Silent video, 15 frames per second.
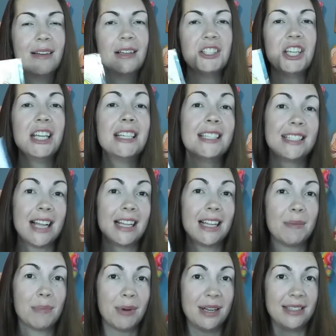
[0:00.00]
She is
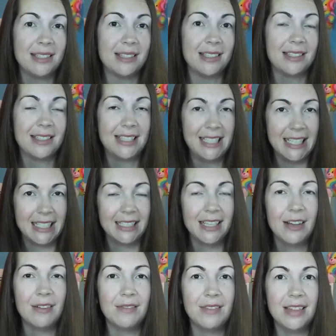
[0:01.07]
selling prints still
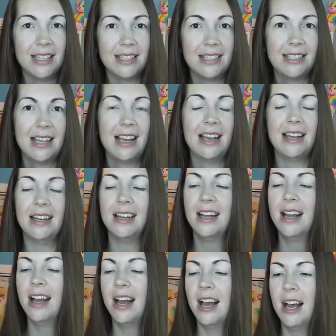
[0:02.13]
of this design
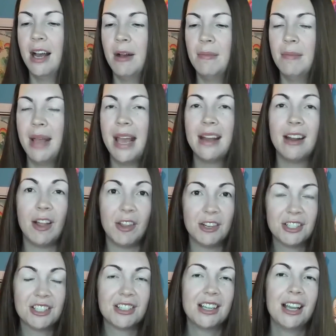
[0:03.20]
and
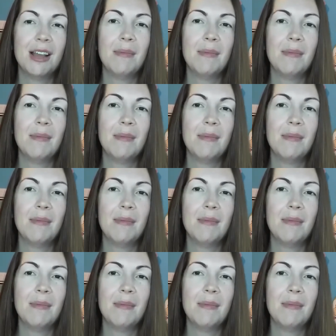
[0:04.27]
others,